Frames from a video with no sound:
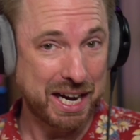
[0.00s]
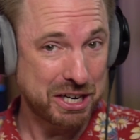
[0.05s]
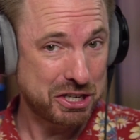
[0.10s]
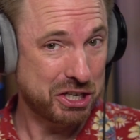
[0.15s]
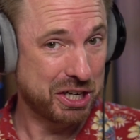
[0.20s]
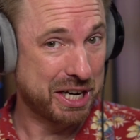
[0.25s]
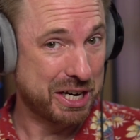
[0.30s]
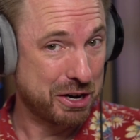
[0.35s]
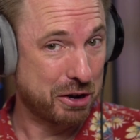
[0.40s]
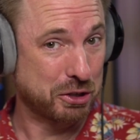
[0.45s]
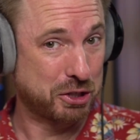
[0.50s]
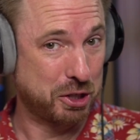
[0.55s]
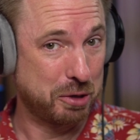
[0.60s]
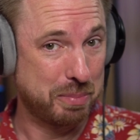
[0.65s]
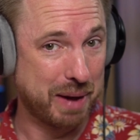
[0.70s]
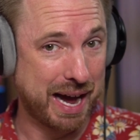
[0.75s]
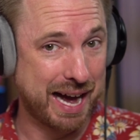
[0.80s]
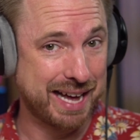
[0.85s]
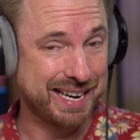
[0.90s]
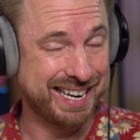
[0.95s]
Actually, not
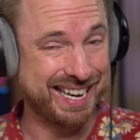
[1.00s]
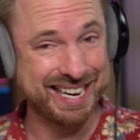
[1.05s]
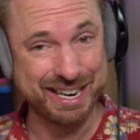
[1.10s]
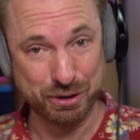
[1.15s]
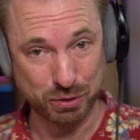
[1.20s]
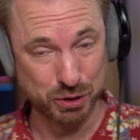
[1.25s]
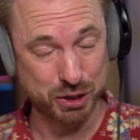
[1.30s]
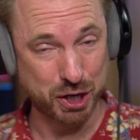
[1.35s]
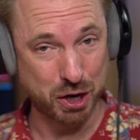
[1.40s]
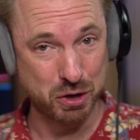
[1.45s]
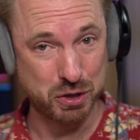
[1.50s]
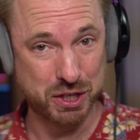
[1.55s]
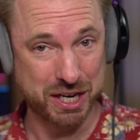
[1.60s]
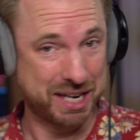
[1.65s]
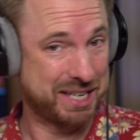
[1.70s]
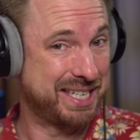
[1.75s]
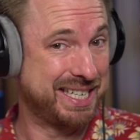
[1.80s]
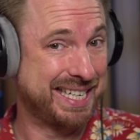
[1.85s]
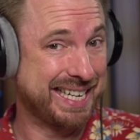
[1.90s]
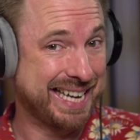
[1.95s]
too bad. It also
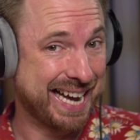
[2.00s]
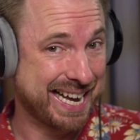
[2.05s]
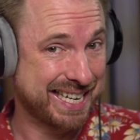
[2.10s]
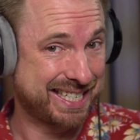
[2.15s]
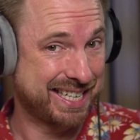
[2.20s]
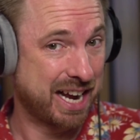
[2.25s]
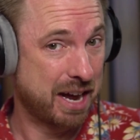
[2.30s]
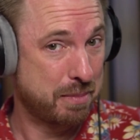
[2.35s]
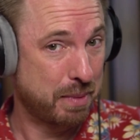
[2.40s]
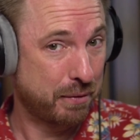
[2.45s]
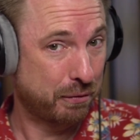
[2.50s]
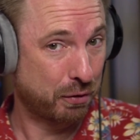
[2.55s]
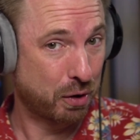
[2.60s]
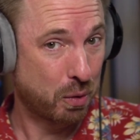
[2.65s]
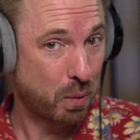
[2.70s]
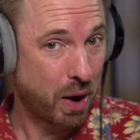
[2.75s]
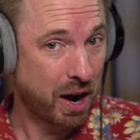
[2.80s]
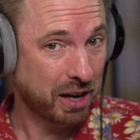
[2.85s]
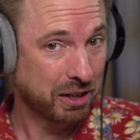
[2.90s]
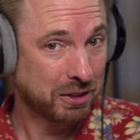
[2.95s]
started to gaslight me for
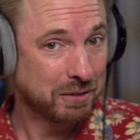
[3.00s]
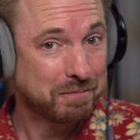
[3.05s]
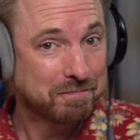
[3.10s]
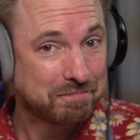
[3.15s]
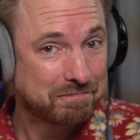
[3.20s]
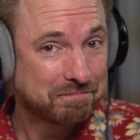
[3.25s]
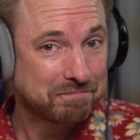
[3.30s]
a while.